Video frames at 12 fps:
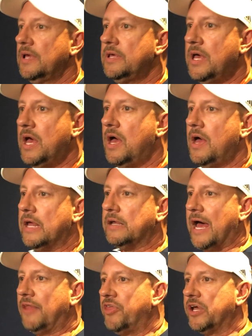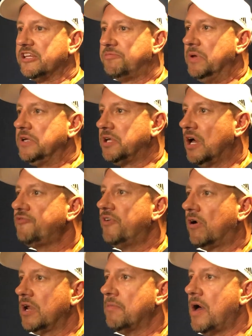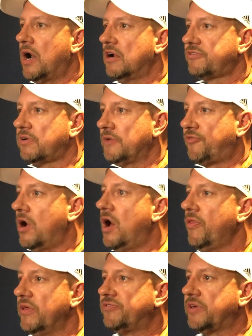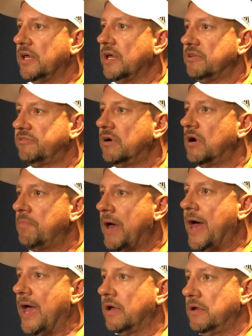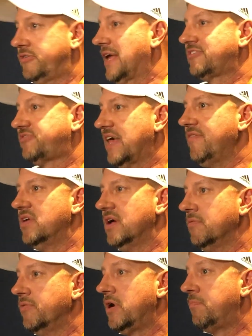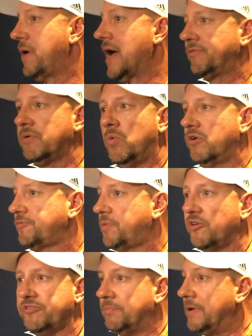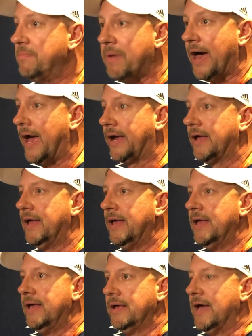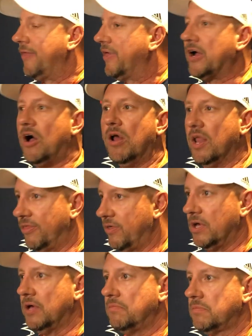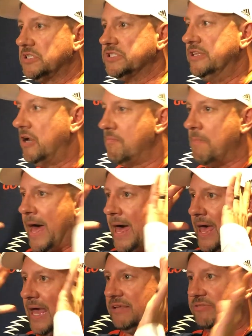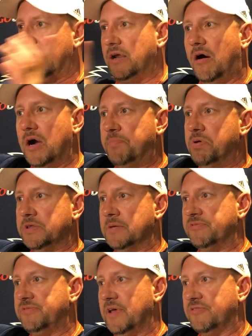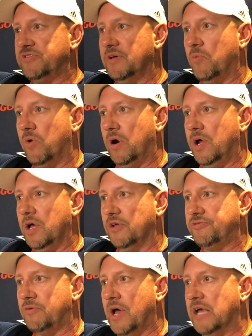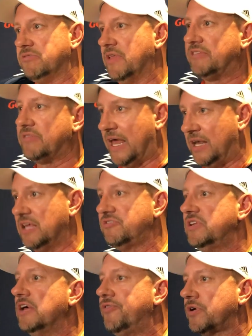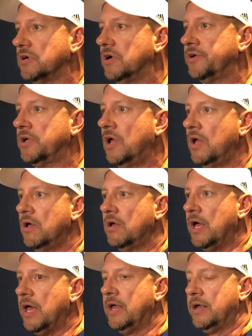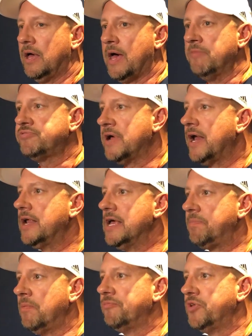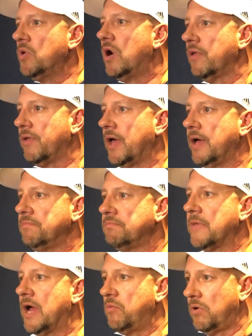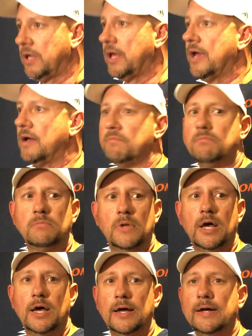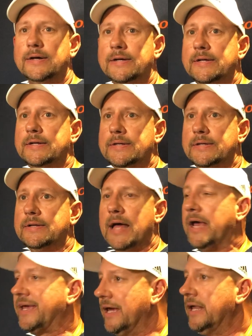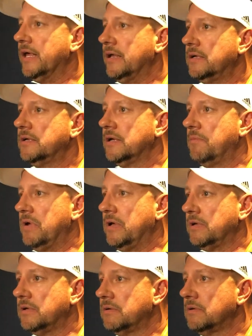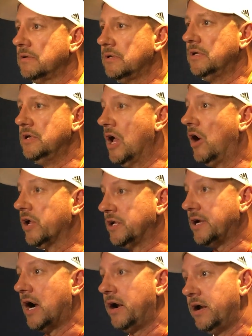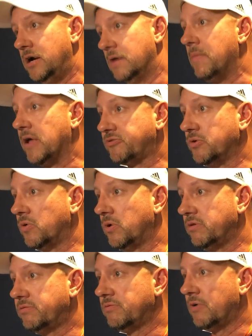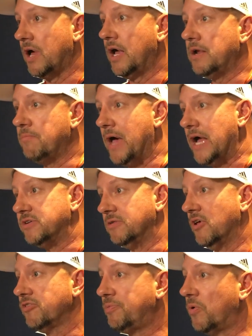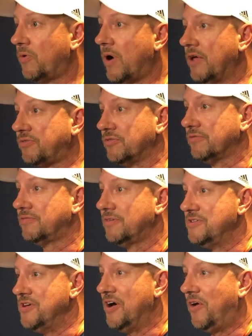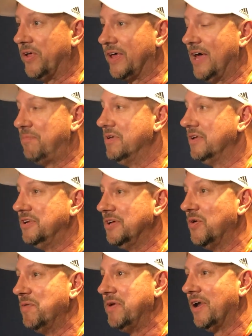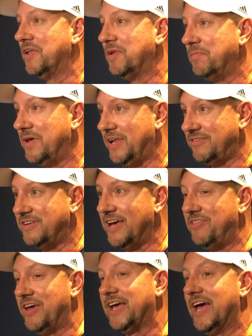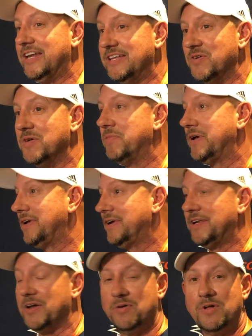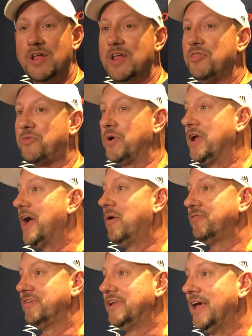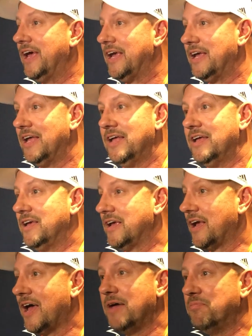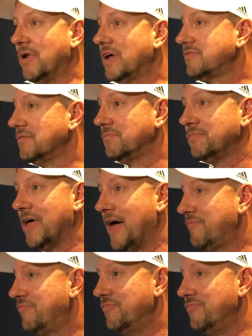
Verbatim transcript: Yeah, I, I, think it's been tough on him, honestly, for all these kids that are back. There's like seven of them that are back that weren't supposed to be back. I think all of them, because in their minds, they'd already put themselves somewhere else, right? So that, that is difficult. And uh, I'm trying to help them through all that. I really am. Uh, I get it y'all get tired of hearing my stories, right? Imagine those poor rascals. Y'all only got to deal with me a little bit each day. They got to deal with me, you know, three hours a day. And God bless them. I,